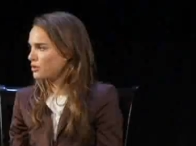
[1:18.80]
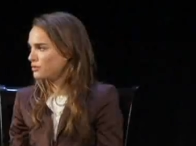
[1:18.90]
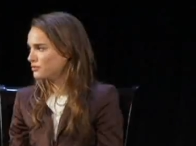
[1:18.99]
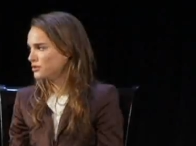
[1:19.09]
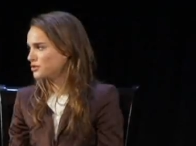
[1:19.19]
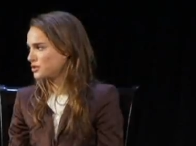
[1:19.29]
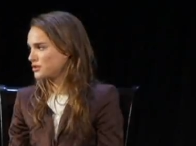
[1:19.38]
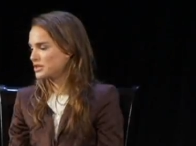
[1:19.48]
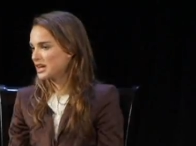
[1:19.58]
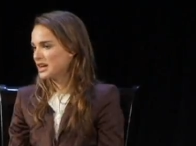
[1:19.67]
own
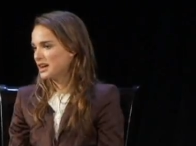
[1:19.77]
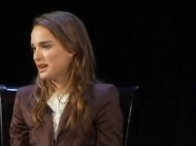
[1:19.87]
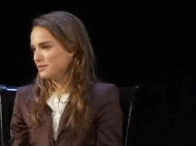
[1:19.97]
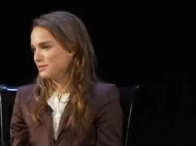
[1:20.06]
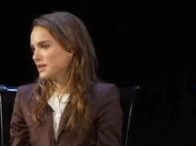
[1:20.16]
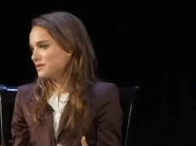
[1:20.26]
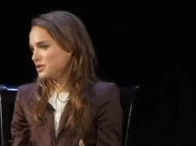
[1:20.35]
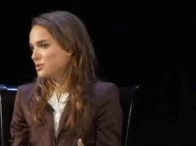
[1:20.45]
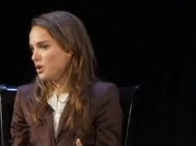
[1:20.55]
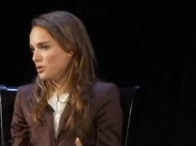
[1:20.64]
futures um, gives
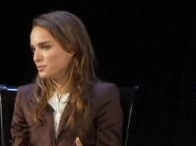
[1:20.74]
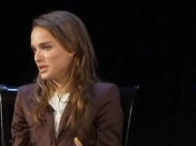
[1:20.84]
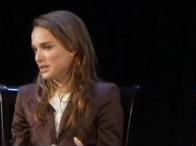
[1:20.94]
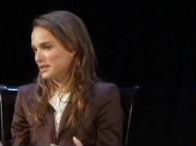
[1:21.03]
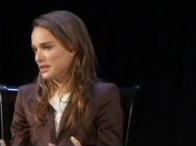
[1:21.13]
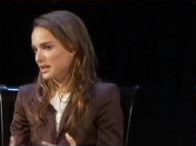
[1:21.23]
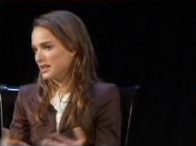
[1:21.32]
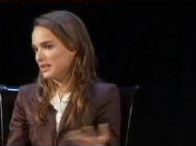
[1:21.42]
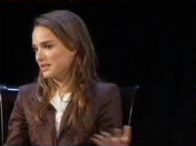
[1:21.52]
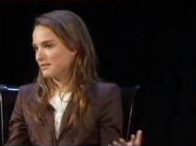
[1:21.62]
you hope to, that,
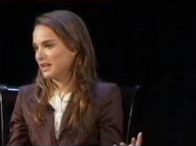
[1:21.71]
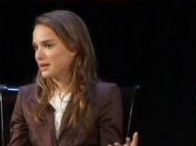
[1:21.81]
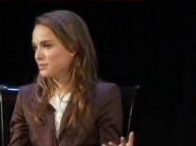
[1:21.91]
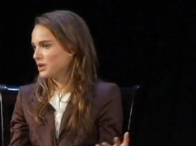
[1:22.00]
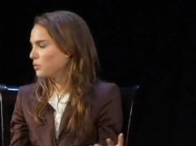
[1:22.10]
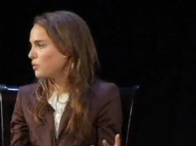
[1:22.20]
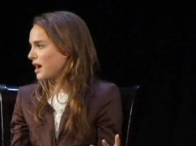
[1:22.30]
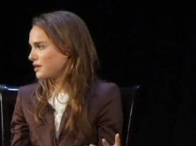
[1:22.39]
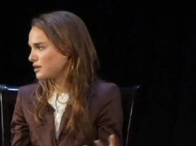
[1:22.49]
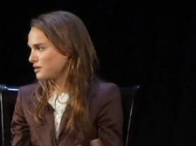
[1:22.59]
that it can be a
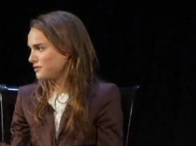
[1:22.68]
wider